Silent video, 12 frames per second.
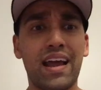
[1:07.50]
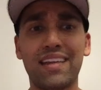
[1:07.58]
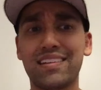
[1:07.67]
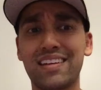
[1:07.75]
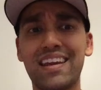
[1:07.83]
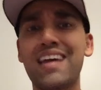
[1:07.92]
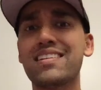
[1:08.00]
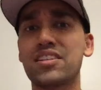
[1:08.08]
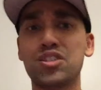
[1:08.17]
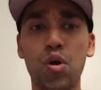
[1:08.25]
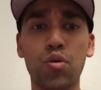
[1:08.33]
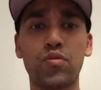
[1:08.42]
and then he ended
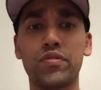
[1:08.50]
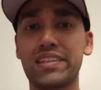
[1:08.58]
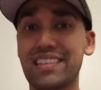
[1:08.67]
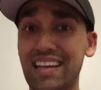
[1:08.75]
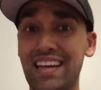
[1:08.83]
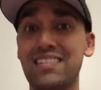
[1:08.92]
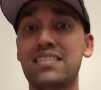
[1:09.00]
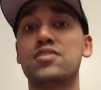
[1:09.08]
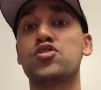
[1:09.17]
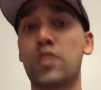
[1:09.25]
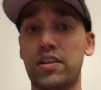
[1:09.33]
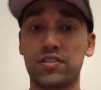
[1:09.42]
Djokovic in
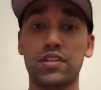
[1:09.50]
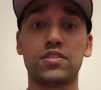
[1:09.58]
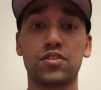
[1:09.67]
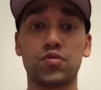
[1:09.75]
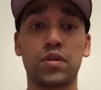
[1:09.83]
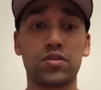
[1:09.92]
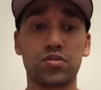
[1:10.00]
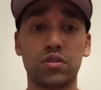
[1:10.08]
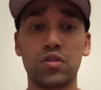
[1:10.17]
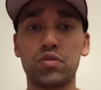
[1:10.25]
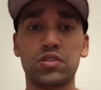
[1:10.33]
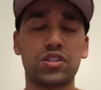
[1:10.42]
straight sets as well. So
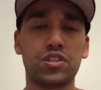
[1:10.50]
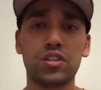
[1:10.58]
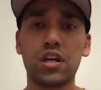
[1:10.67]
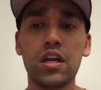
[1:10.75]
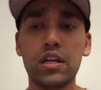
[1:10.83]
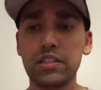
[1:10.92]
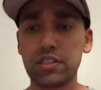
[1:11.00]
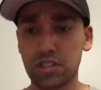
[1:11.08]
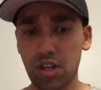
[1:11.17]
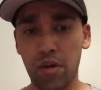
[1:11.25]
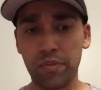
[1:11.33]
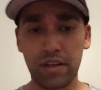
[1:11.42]
he was just
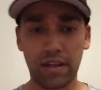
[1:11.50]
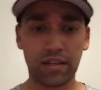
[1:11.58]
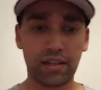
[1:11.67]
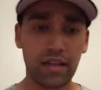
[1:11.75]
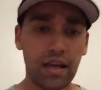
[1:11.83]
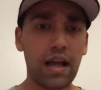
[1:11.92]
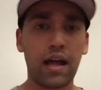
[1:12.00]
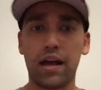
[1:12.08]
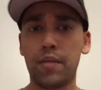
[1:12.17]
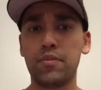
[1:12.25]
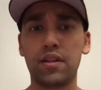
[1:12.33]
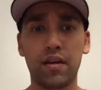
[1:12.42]
dominating.
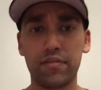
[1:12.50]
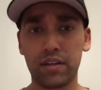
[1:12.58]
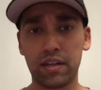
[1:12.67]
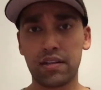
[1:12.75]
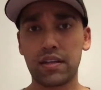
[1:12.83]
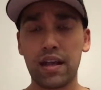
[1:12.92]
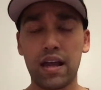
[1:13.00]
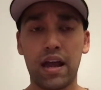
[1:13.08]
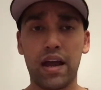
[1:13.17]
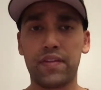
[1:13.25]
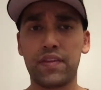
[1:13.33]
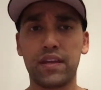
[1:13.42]
I'm loving it.
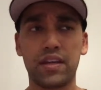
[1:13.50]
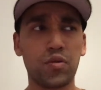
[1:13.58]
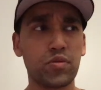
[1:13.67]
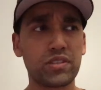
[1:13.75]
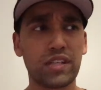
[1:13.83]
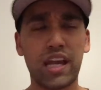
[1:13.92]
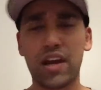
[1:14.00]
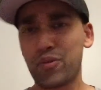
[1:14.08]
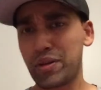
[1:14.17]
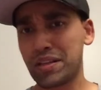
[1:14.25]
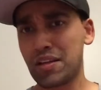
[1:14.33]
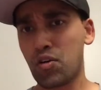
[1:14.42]
I think he was
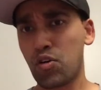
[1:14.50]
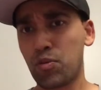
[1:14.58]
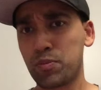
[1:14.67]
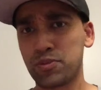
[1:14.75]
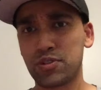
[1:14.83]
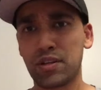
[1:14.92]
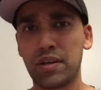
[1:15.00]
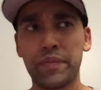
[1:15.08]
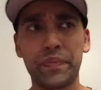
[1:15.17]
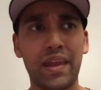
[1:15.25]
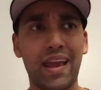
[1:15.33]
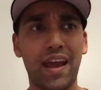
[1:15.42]
carrying the hopes
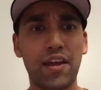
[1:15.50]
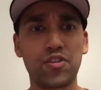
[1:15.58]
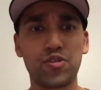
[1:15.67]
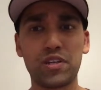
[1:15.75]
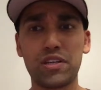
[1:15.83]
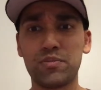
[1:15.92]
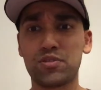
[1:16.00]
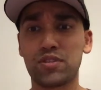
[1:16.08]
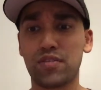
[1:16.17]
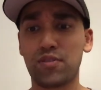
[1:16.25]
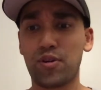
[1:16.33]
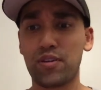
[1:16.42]
and dreams
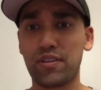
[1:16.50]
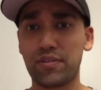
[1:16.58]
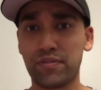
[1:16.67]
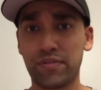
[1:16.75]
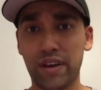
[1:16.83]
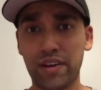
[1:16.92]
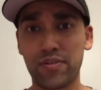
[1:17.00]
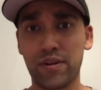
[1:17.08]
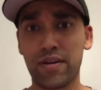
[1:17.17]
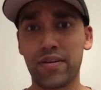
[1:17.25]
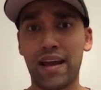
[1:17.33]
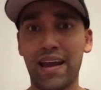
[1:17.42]
of all the
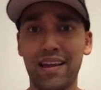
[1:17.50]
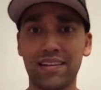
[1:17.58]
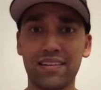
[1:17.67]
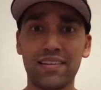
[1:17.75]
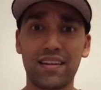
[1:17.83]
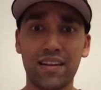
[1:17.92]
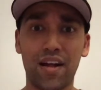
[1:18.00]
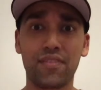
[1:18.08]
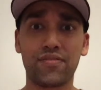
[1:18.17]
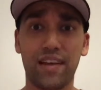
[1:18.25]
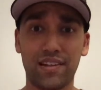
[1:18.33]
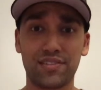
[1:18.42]
Federer and the Nadal
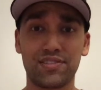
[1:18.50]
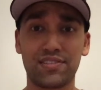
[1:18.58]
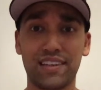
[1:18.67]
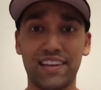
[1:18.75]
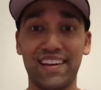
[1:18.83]
fans,